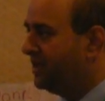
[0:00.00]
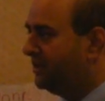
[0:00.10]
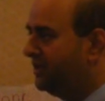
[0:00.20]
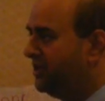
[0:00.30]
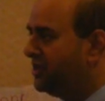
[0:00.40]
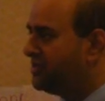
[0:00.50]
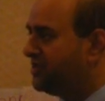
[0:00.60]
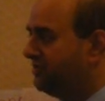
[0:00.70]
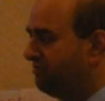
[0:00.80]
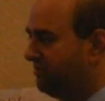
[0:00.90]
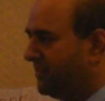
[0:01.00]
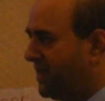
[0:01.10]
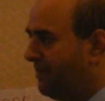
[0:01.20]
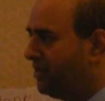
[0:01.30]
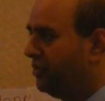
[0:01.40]
clears
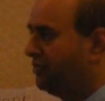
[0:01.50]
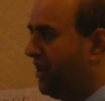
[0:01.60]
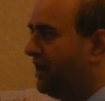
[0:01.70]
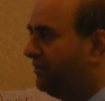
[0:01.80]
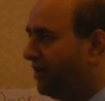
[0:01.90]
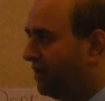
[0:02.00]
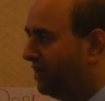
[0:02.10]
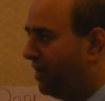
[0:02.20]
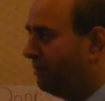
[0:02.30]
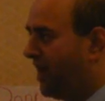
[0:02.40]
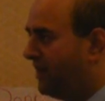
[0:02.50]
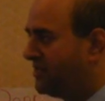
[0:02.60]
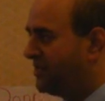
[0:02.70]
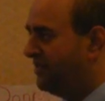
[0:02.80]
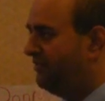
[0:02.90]
chemicals out of our, our
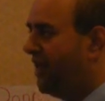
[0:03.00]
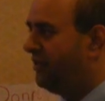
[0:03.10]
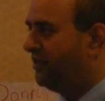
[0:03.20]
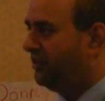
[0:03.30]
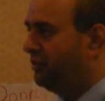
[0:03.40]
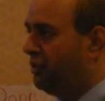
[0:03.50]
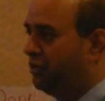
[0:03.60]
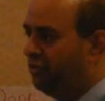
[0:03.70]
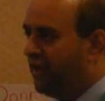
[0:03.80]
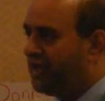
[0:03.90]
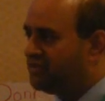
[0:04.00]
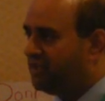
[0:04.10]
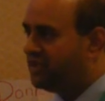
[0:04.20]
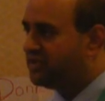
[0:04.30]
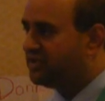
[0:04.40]
bodies, and they found that there were no
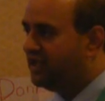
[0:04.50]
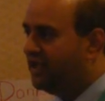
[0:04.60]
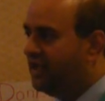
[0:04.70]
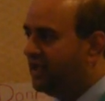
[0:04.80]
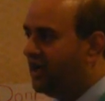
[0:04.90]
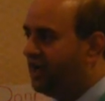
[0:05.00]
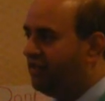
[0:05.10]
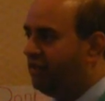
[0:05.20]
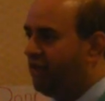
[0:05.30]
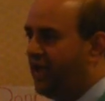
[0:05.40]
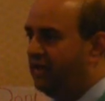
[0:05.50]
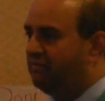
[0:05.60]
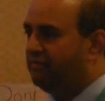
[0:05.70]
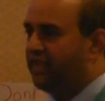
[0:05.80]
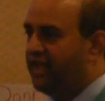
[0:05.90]
derangements uh, that had,
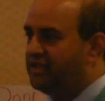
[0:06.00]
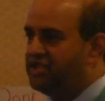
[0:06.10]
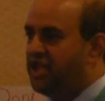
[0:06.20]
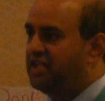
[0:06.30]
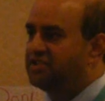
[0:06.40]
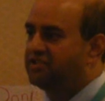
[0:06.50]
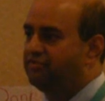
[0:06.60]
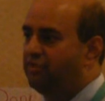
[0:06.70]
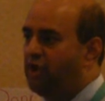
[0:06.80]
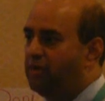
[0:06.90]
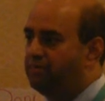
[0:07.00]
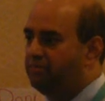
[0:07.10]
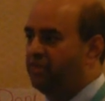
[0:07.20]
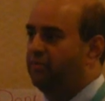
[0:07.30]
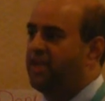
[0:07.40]
had changed from
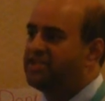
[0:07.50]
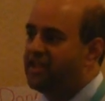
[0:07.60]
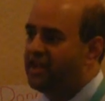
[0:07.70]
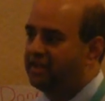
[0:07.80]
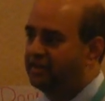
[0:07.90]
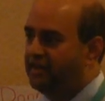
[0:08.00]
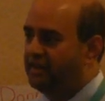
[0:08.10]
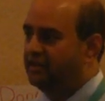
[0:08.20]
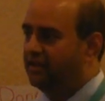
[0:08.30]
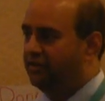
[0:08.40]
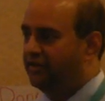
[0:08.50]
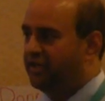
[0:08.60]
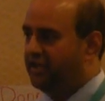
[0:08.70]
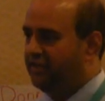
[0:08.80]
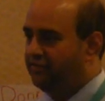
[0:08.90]
their baseline liver and
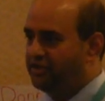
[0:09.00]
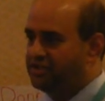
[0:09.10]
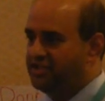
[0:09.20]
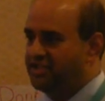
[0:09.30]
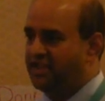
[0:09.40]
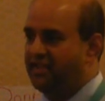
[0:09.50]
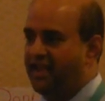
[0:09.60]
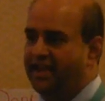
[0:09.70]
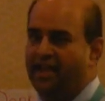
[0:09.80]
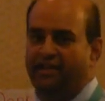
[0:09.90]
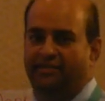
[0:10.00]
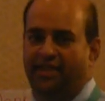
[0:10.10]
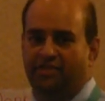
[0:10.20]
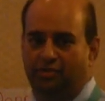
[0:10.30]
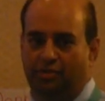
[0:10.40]
kidney functions at that end of
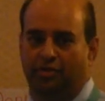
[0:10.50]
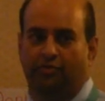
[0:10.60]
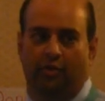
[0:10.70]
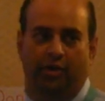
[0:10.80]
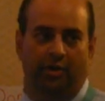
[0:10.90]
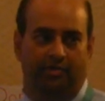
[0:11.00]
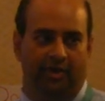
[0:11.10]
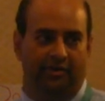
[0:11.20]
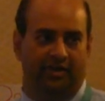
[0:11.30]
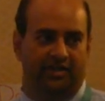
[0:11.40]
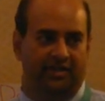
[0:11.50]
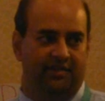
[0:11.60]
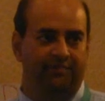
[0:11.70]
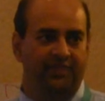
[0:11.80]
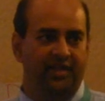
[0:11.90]
that two to four year period that
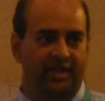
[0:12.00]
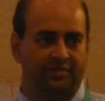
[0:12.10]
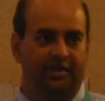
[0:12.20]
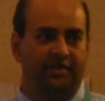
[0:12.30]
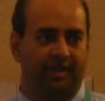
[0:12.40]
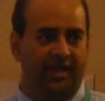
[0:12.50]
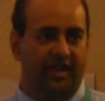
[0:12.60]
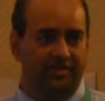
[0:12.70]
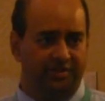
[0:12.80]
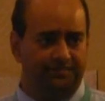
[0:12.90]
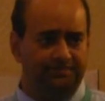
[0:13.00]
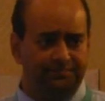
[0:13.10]
the kids are on the medication.